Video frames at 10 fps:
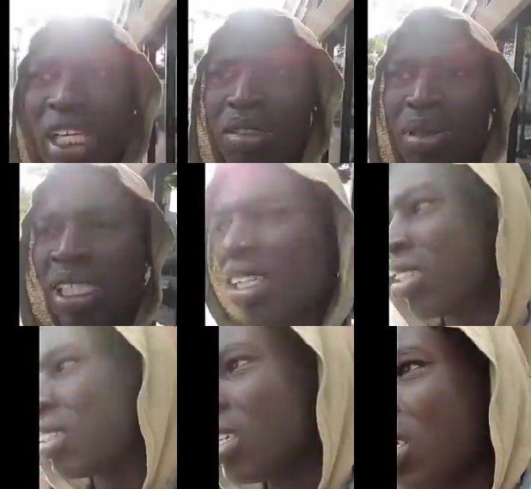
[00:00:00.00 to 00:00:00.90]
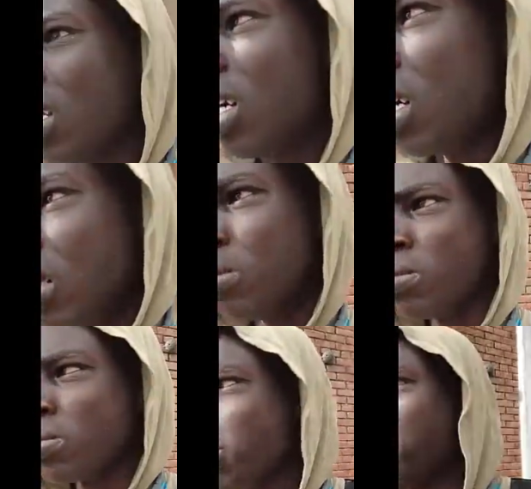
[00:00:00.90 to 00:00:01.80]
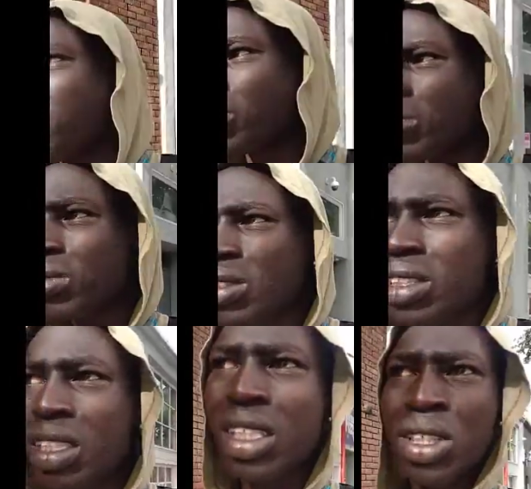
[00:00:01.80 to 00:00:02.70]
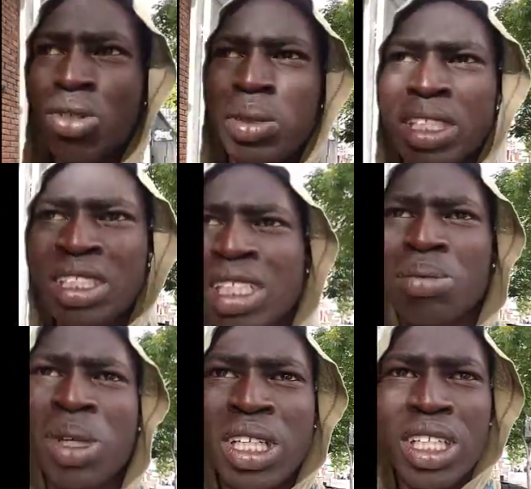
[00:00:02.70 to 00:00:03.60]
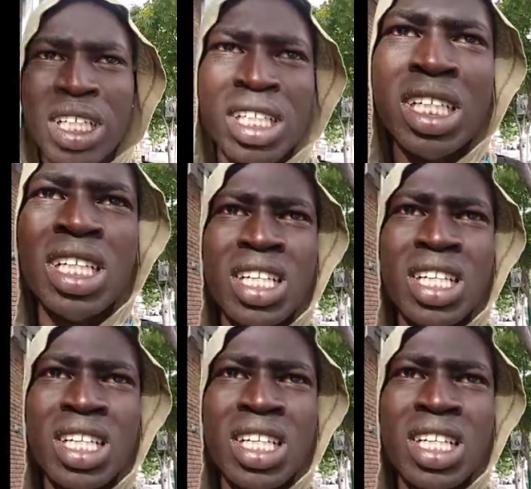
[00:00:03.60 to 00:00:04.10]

It's because um, the new business I'm working on